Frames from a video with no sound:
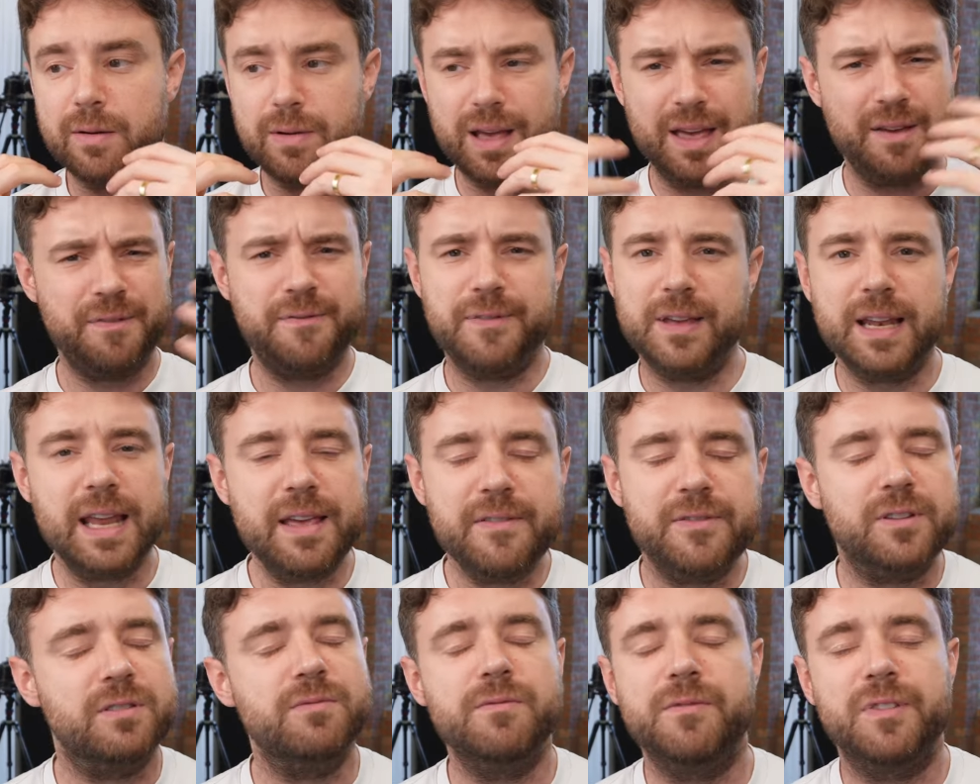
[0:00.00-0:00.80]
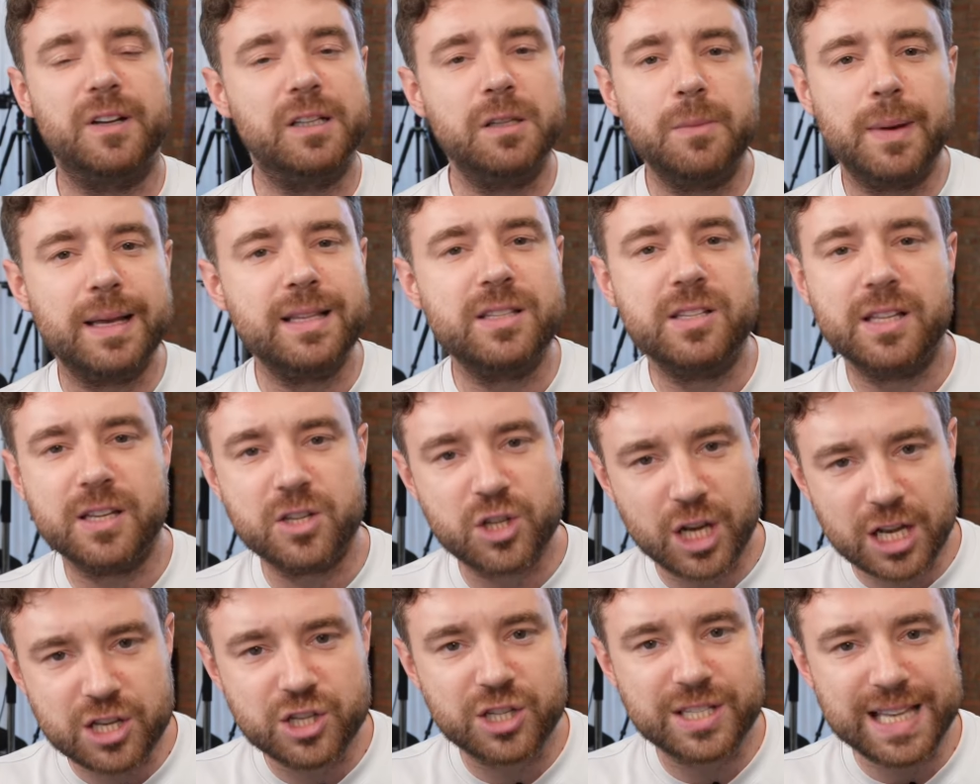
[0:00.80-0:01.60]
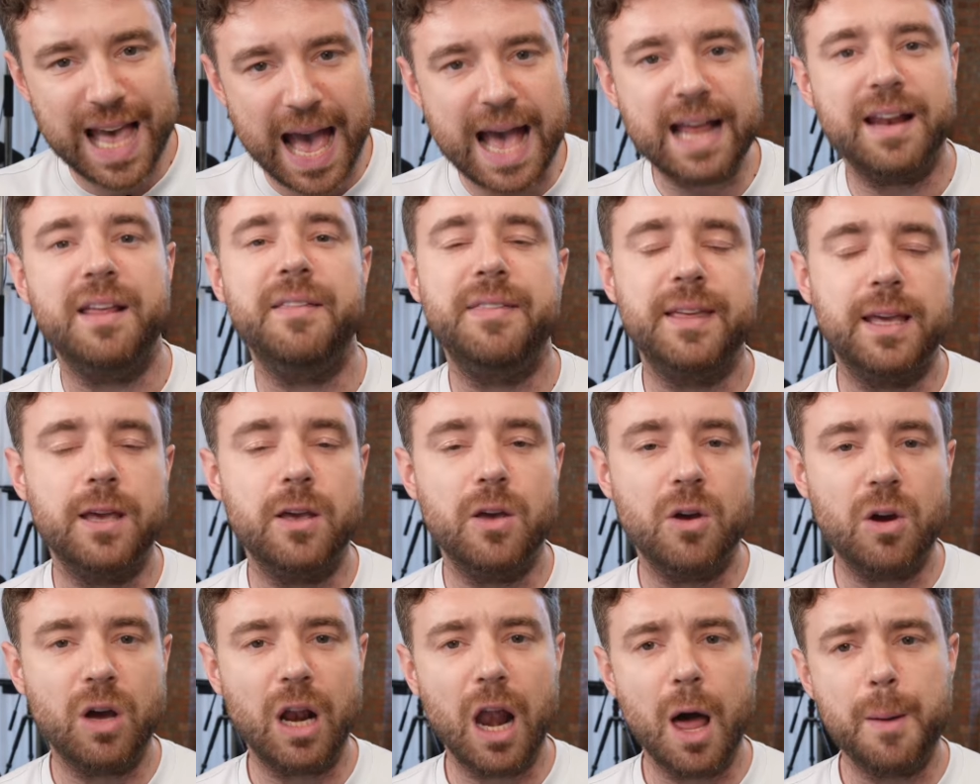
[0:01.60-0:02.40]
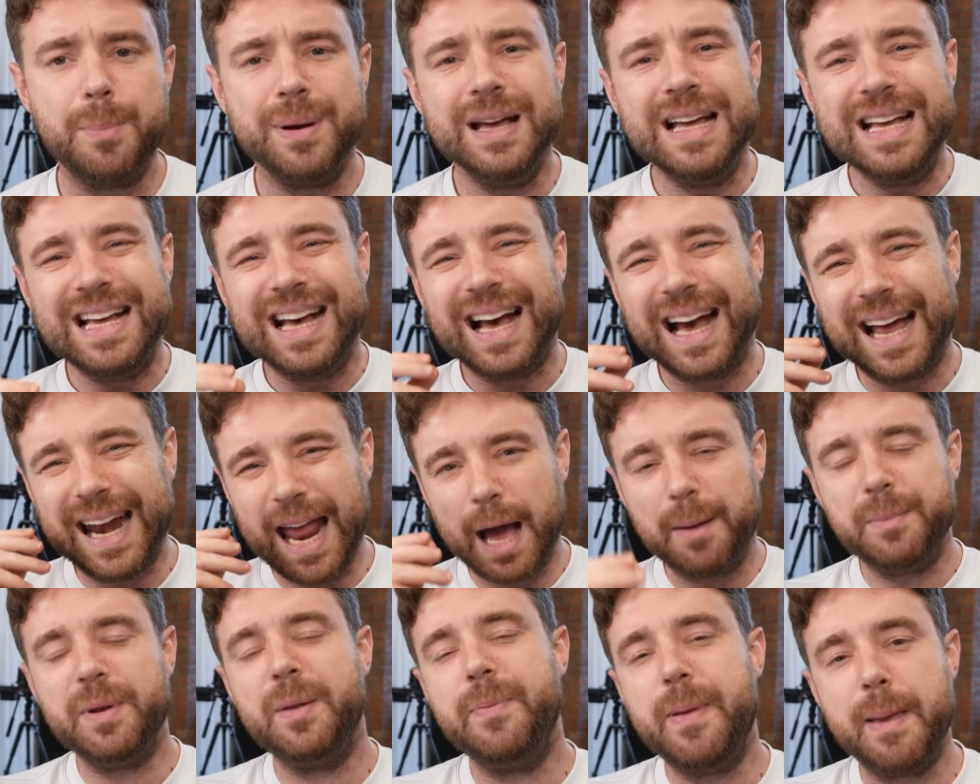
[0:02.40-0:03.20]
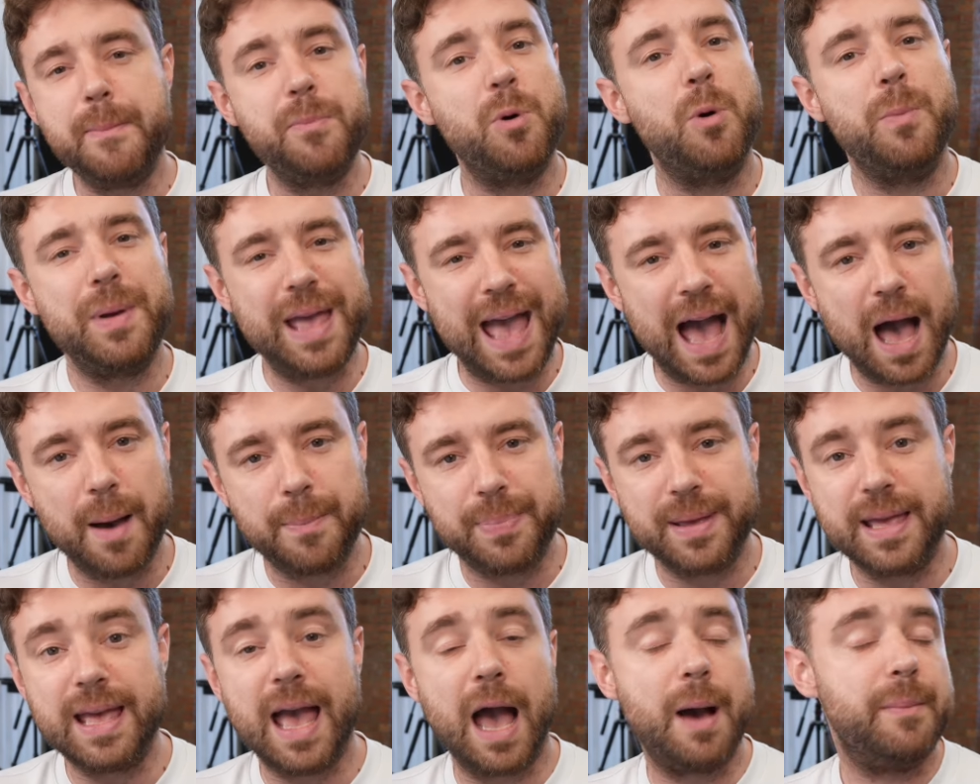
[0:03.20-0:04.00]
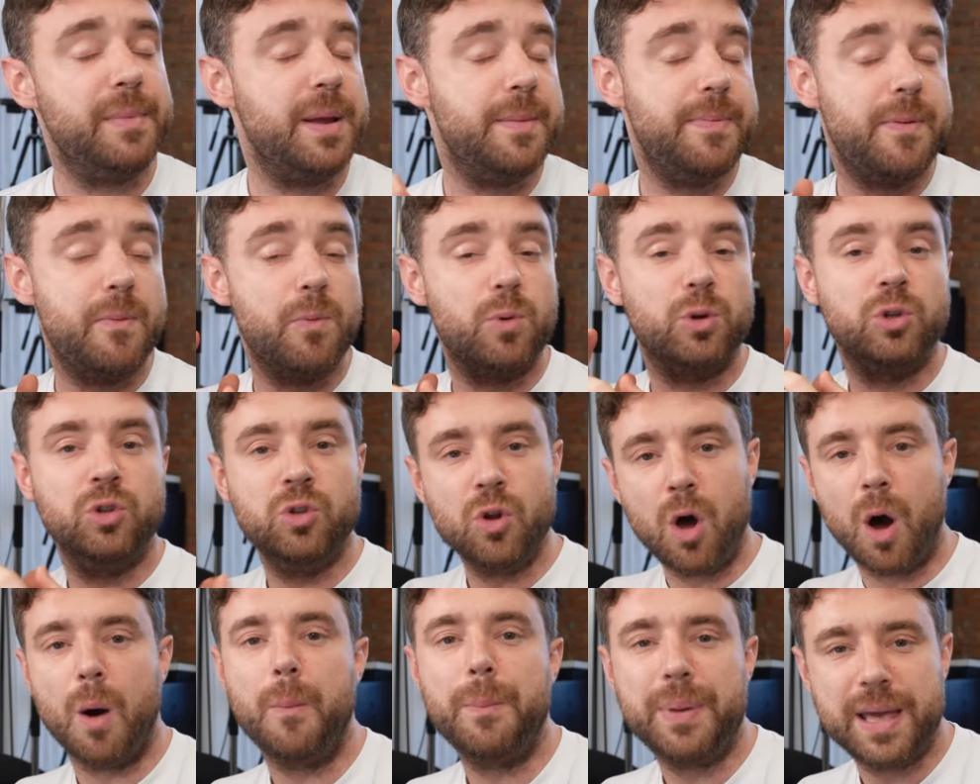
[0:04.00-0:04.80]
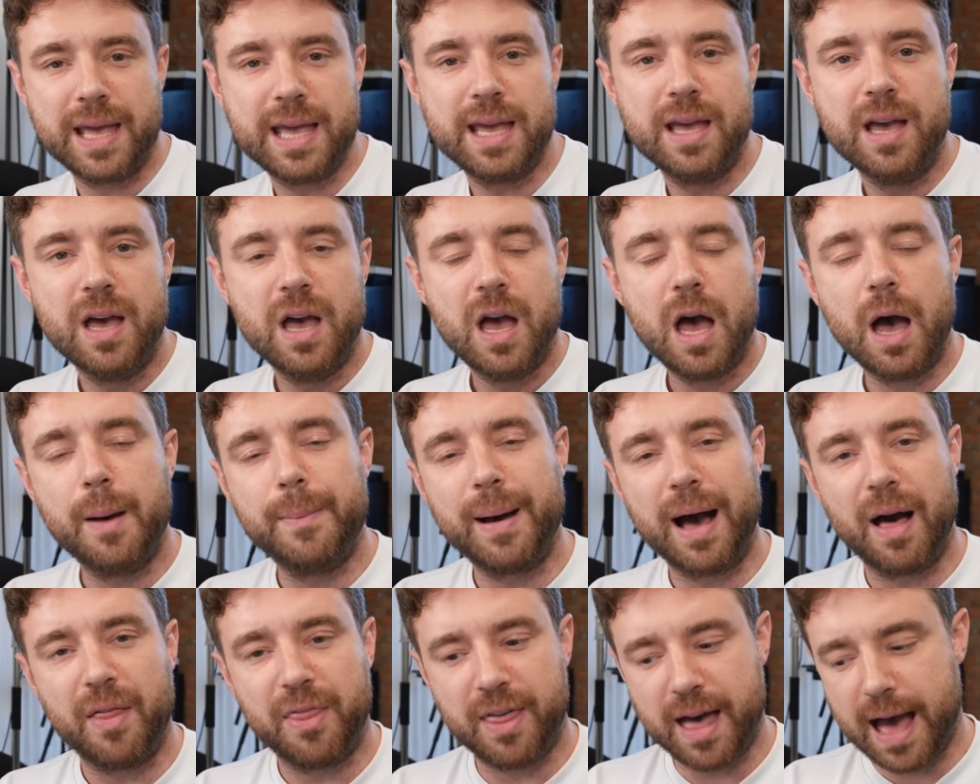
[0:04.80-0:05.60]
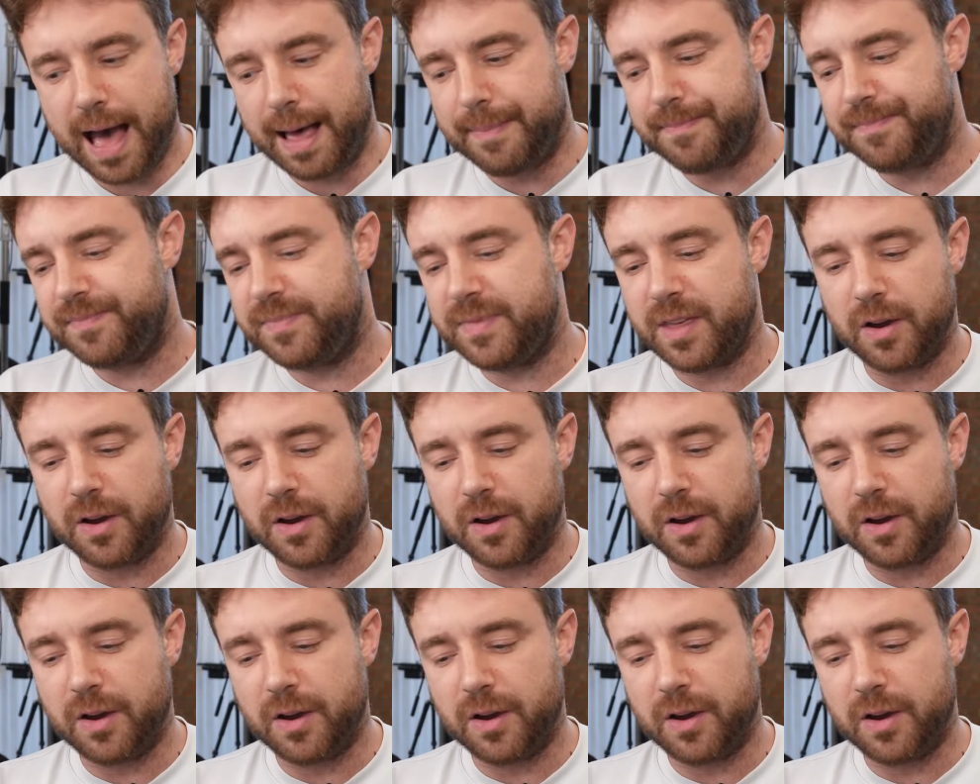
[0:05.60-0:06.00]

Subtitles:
if it even fundamentally changes anything at your club, and how many people would be happy, how many people would not be about that.